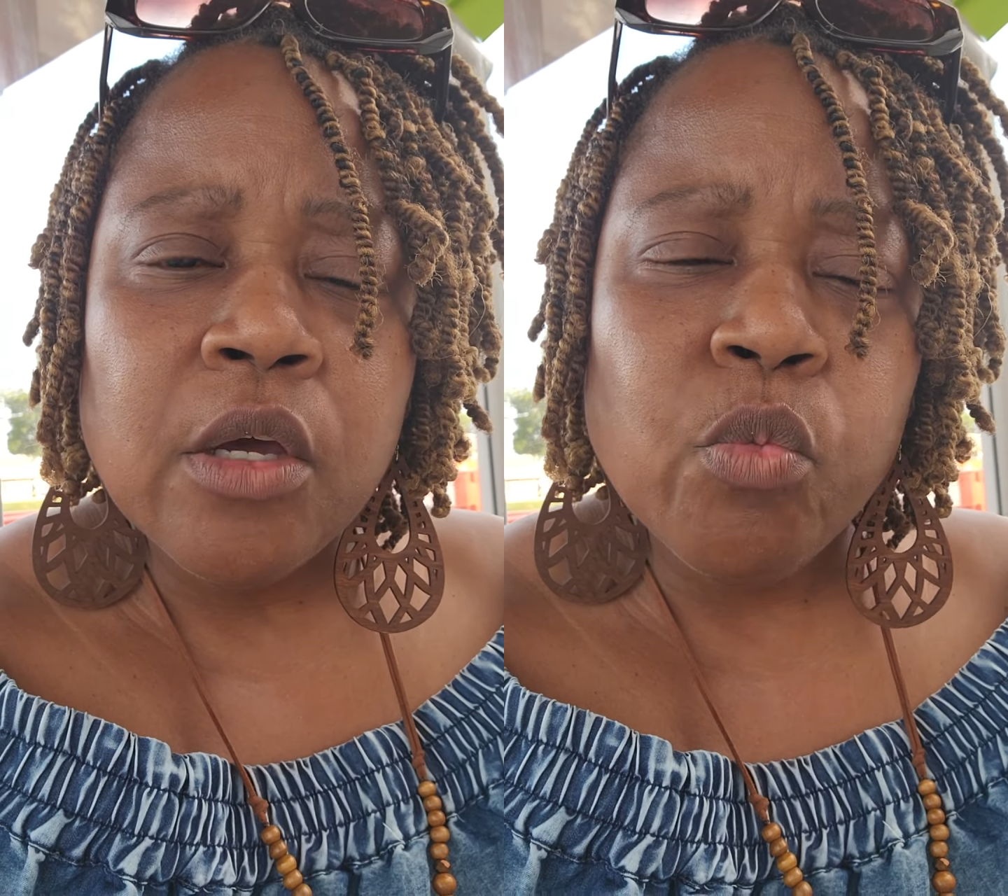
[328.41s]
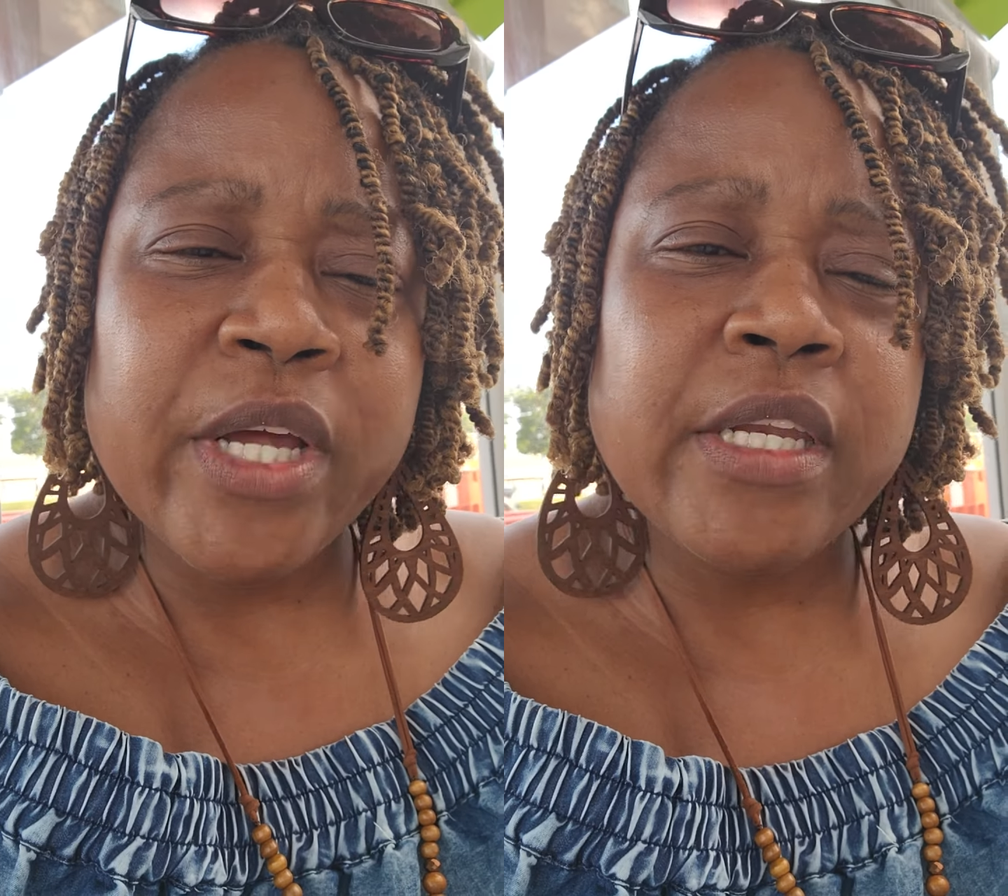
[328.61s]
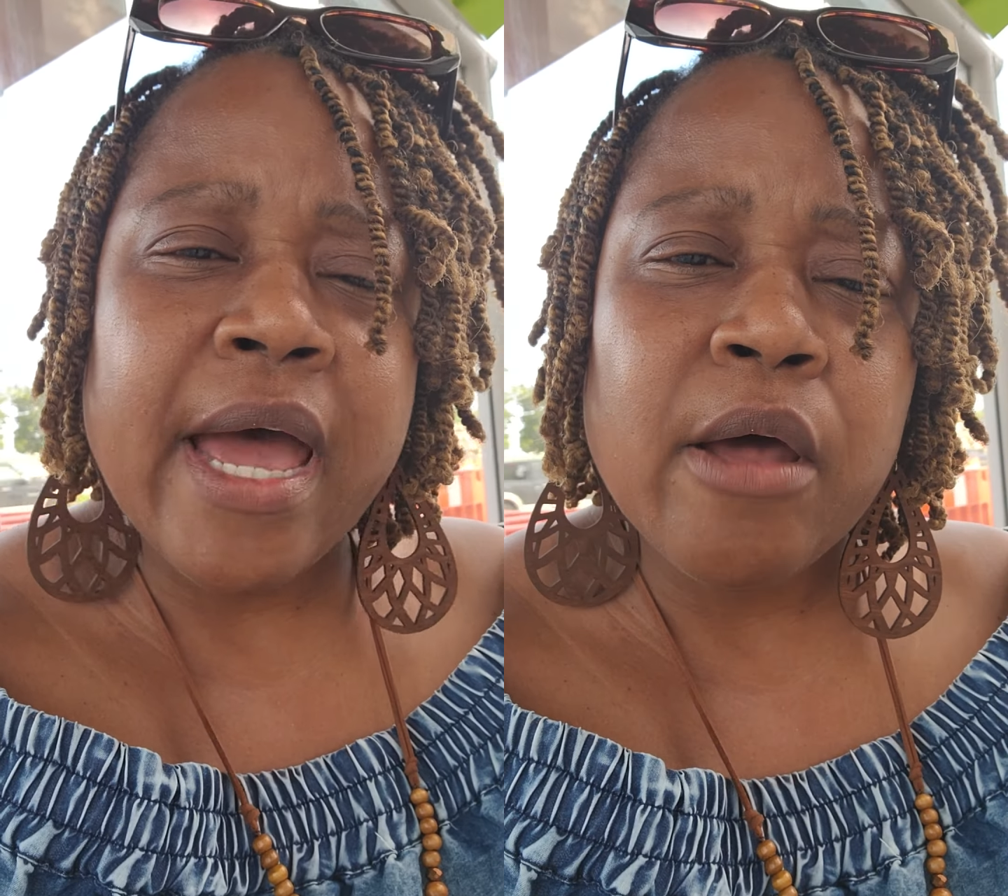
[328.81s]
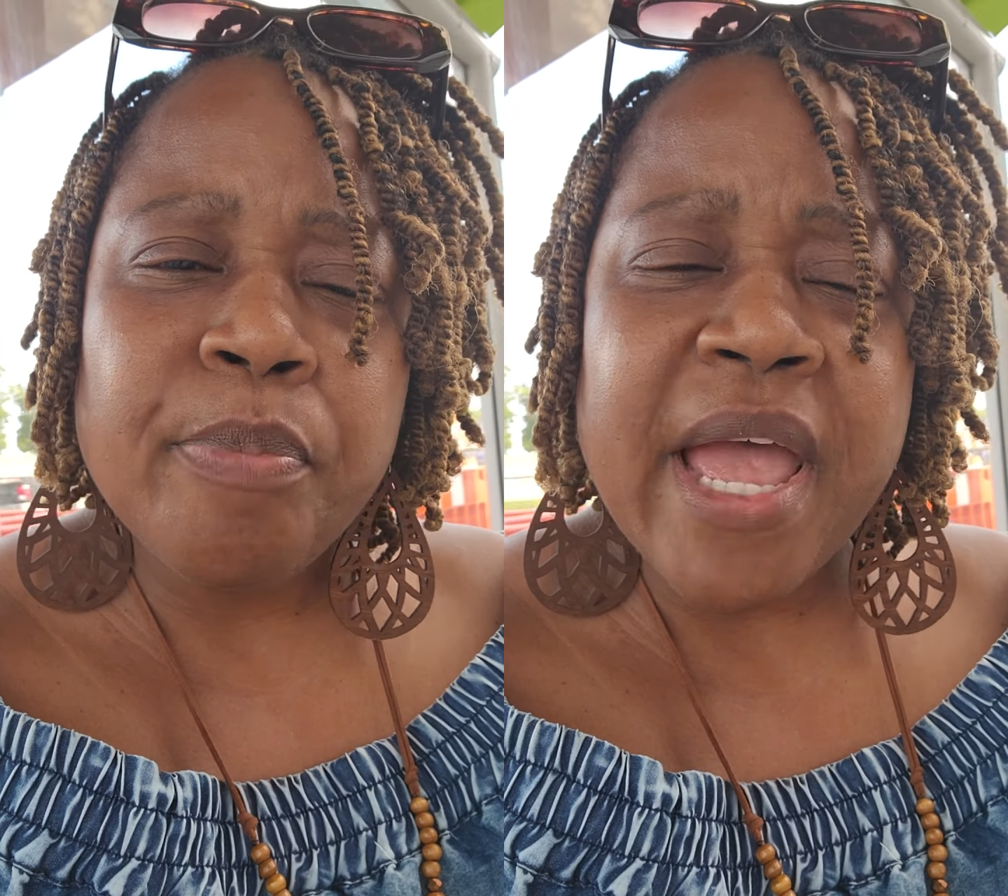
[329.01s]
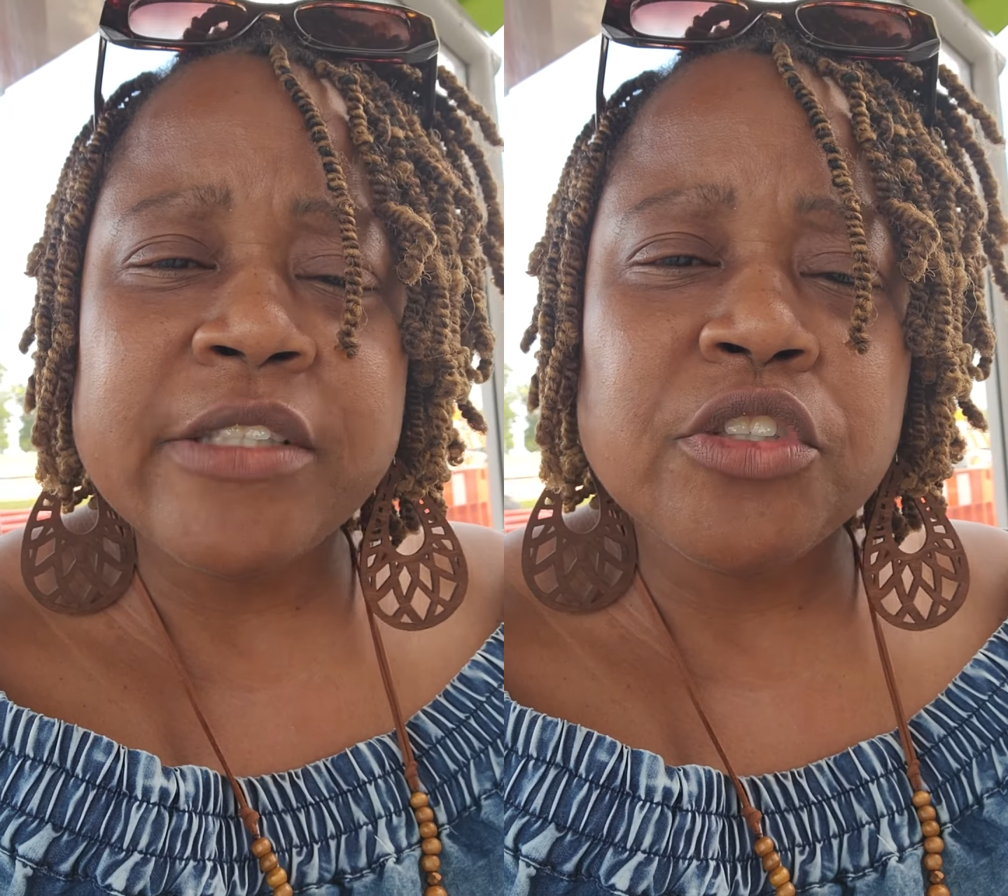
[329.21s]
went down
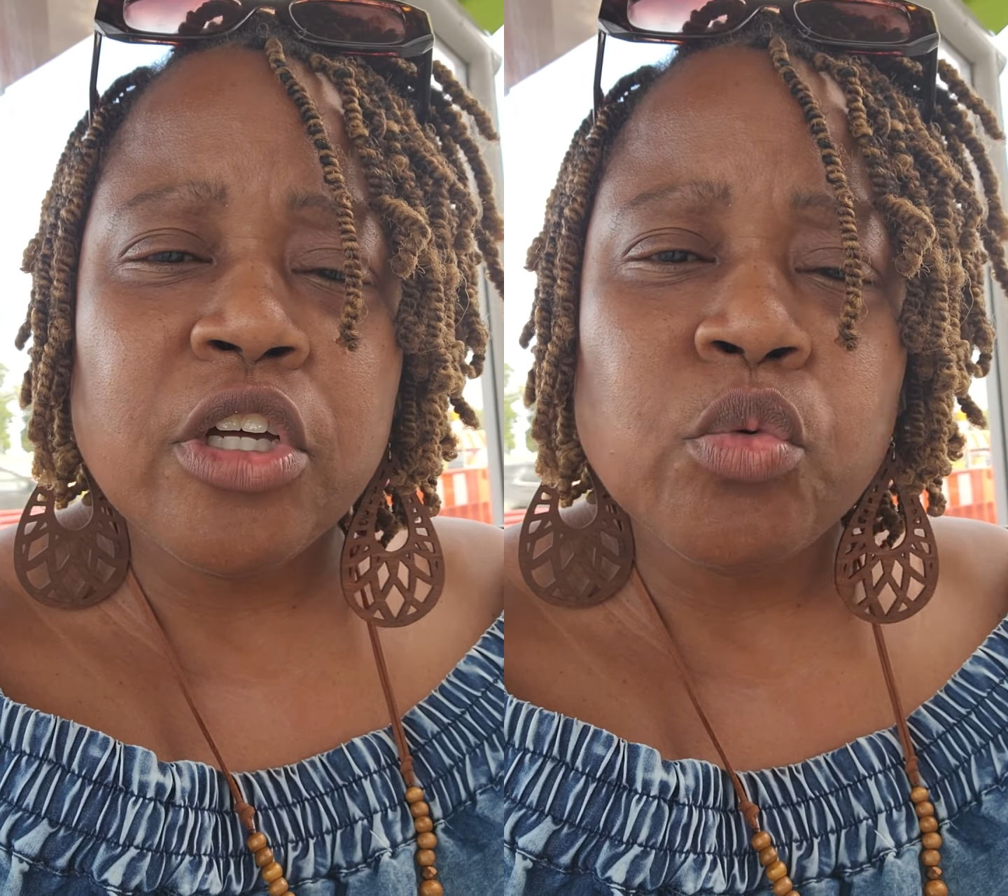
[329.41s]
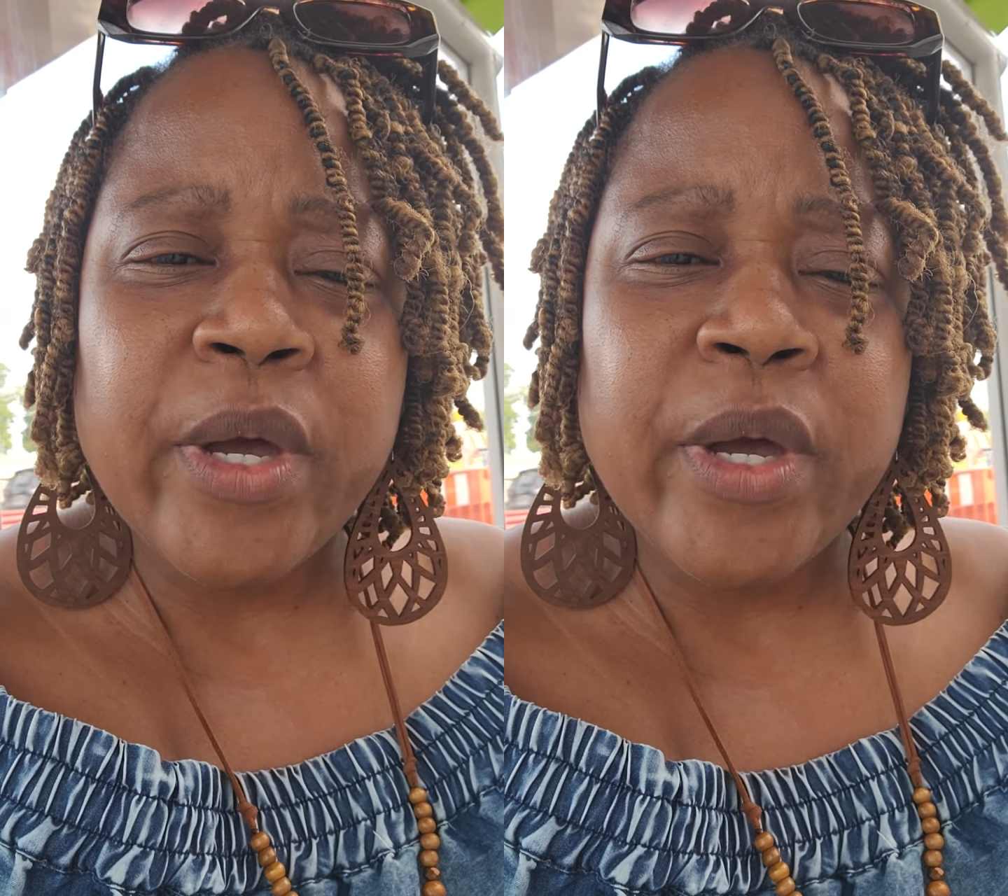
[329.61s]
past another